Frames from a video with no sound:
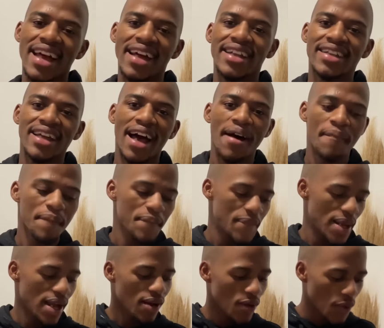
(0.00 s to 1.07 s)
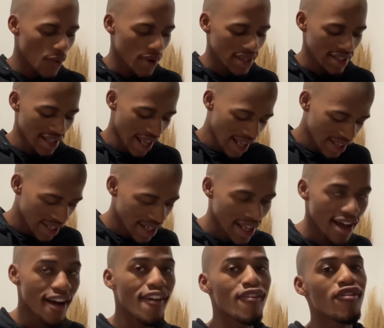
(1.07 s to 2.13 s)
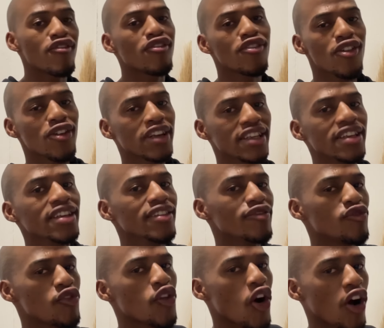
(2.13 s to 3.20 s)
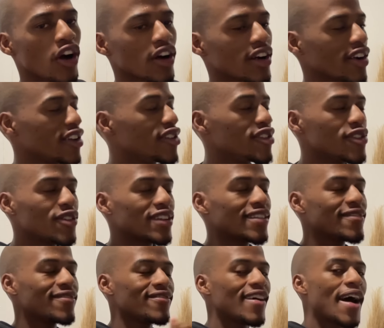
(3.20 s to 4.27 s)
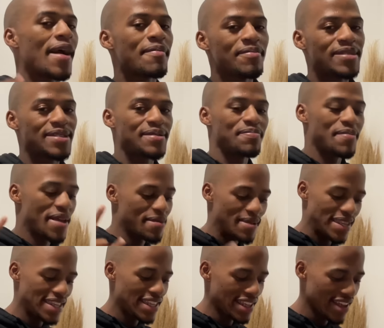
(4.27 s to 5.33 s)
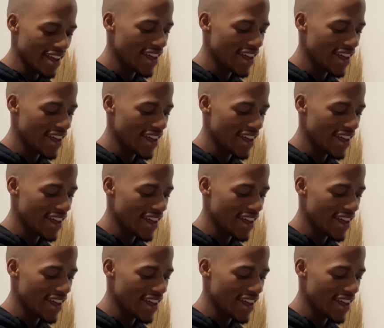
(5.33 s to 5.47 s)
and I'm back with another vloggy vlog. You know the vibes, baby.